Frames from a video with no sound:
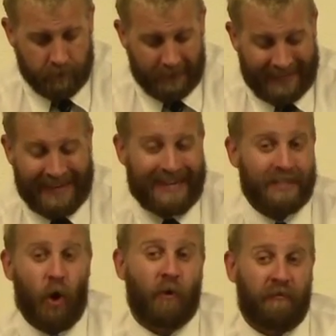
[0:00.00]
Gideon's
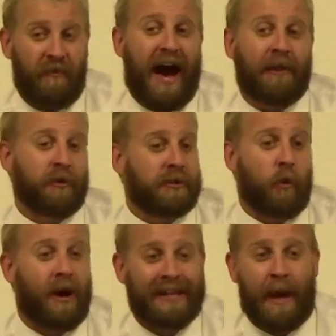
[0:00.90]
own father is the
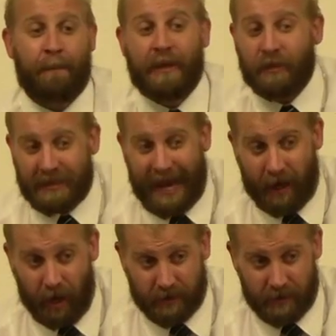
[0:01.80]
one that built that
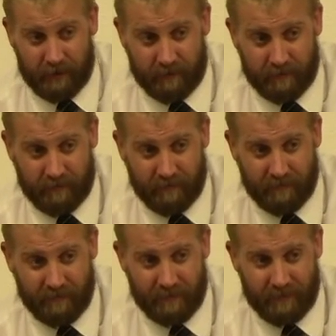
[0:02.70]
altar.
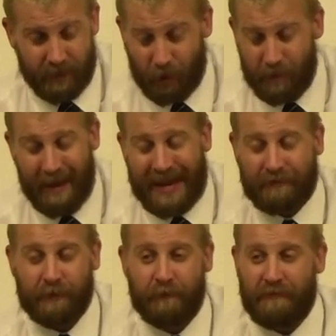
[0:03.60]
You know, you may
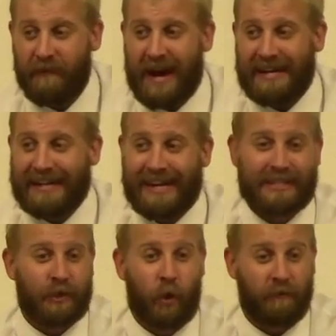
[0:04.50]
have to be fighting
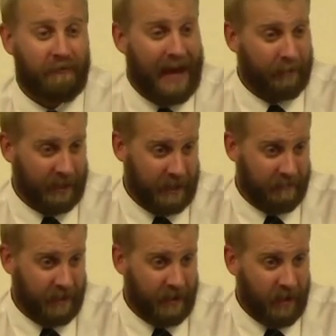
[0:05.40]
against your own family.
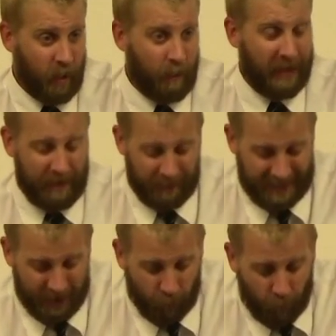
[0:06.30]
But if
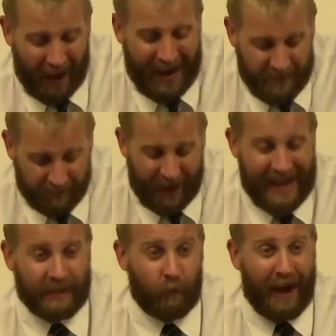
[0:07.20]
it's the right
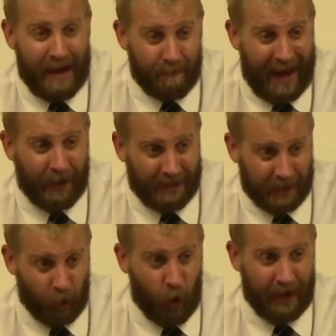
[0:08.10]
fight and the right battle that
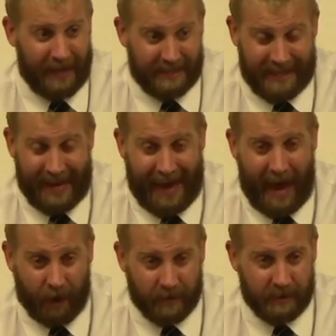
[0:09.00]
the Lord has set
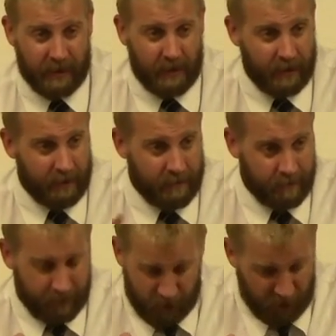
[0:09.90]
out,
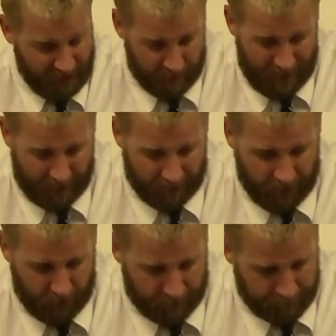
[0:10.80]
you need to be able to
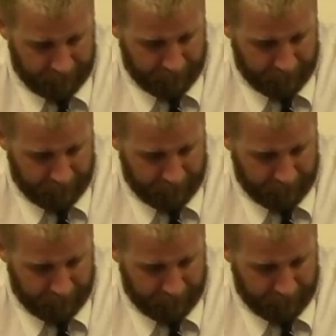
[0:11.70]
do it.